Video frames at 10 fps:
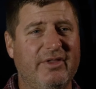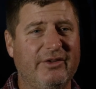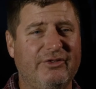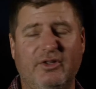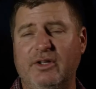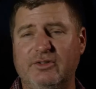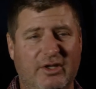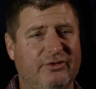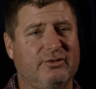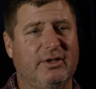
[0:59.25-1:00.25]
this
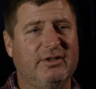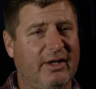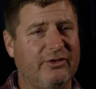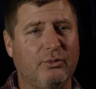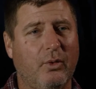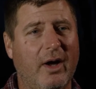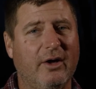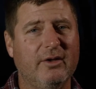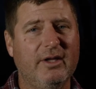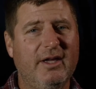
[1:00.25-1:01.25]
district as
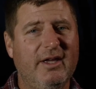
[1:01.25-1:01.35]
well.